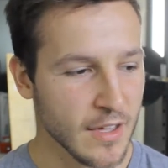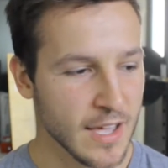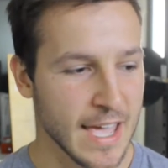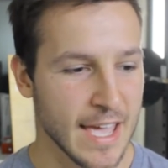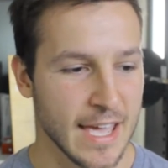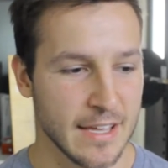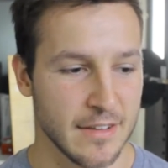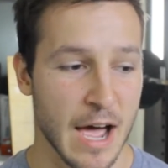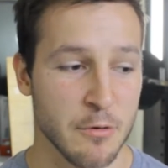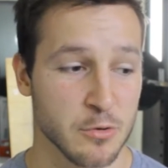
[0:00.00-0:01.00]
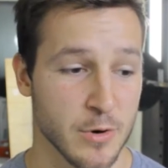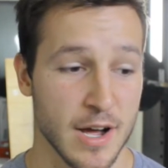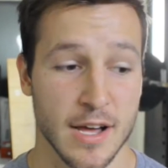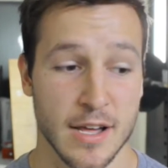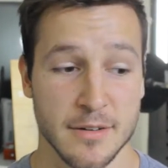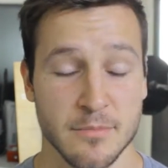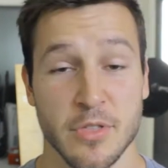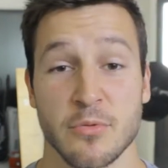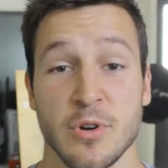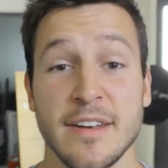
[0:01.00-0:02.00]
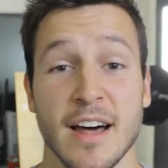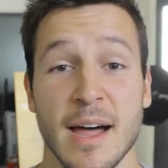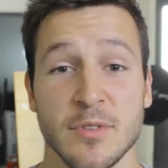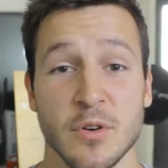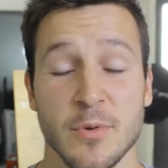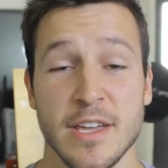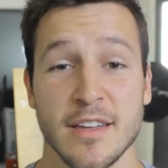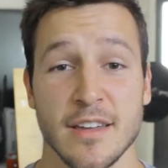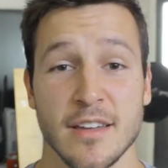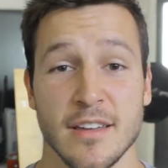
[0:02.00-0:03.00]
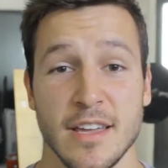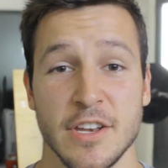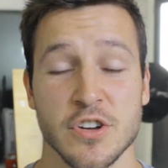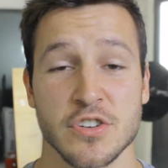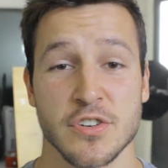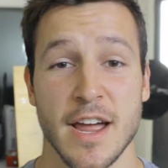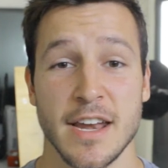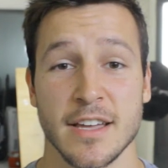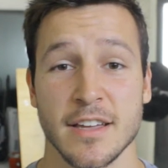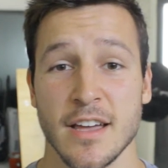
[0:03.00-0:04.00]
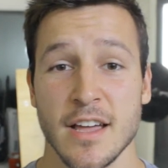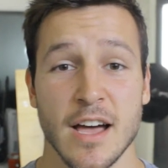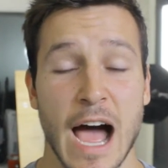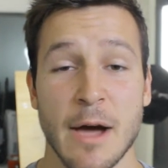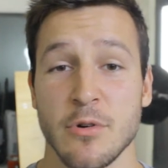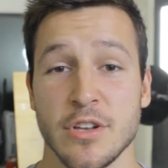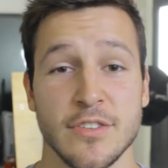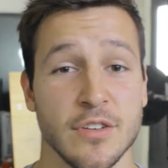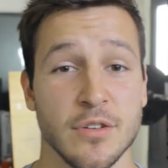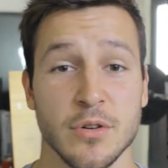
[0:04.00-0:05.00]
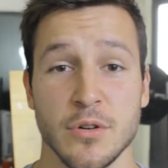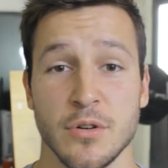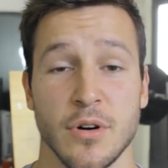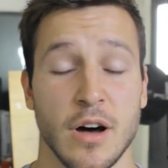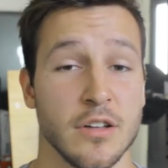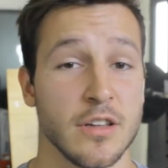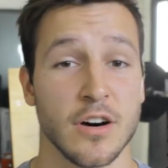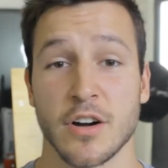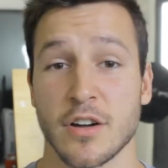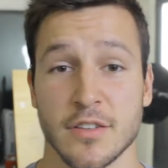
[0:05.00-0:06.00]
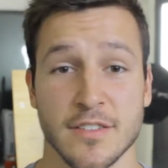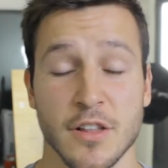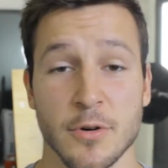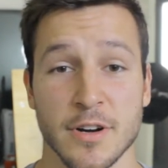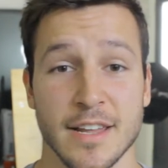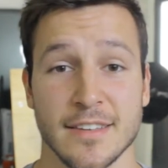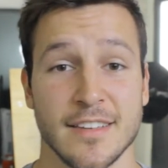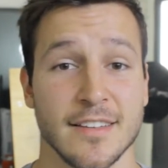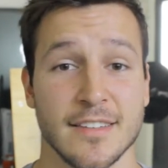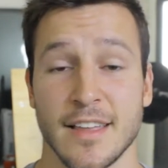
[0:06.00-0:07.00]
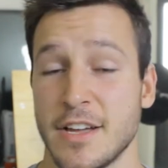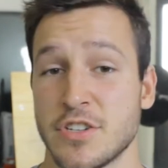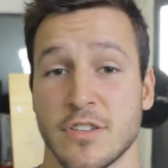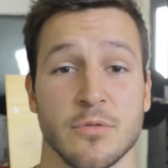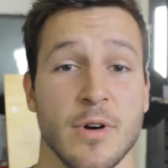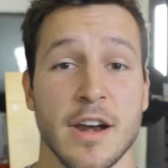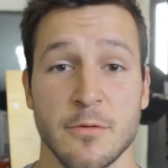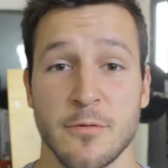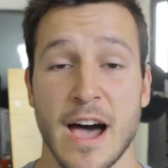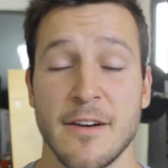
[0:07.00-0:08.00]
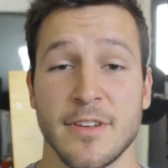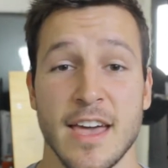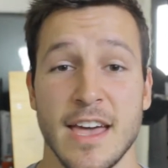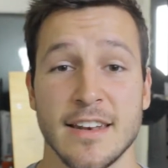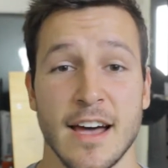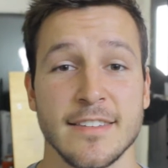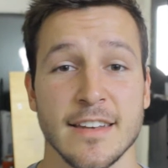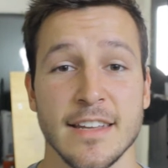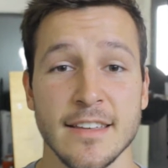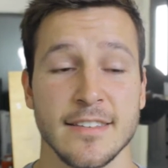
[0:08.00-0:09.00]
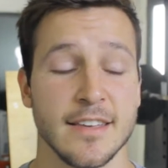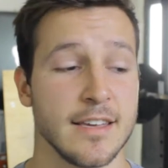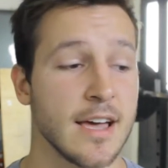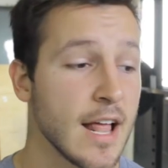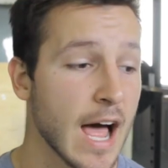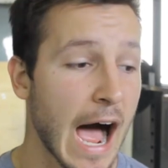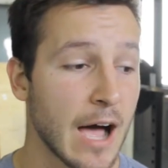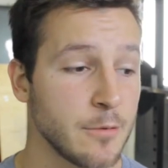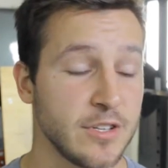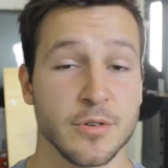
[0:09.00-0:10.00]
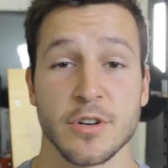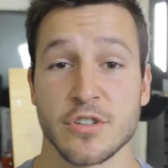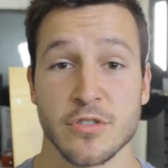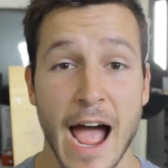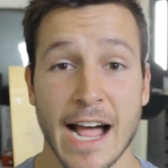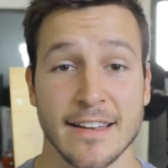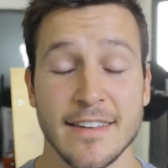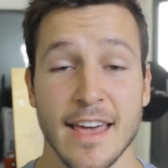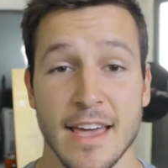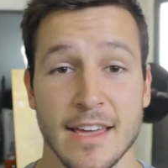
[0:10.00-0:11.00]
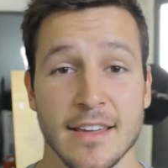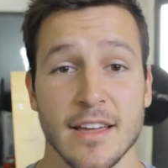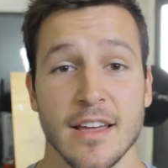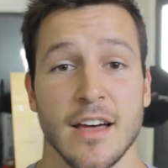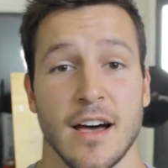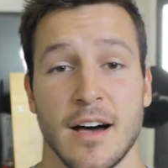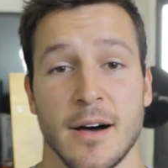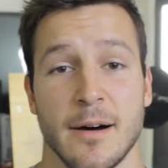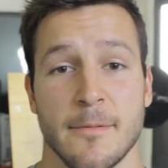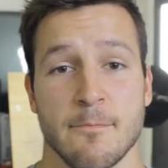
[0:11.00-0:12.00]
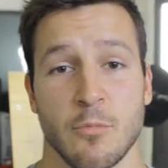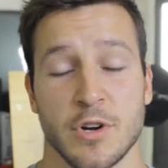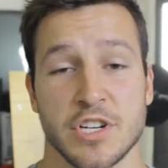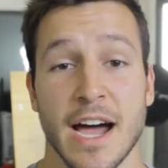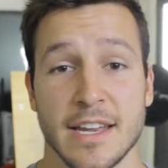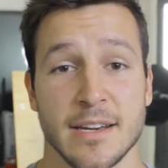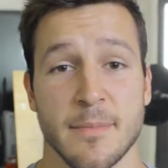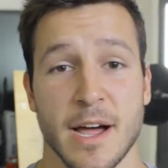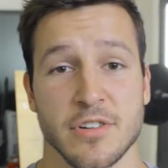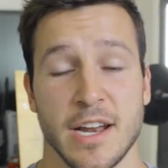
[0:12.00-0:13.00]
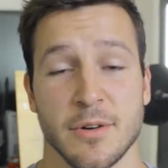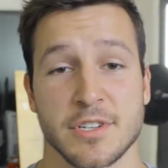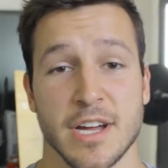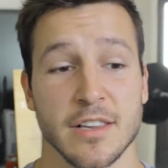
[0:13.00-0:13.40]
And I would run 3 times a week in your training. I would do a long, slower distance, like just run a 5K nice and easy. I would do a track day, which I did in my training, which I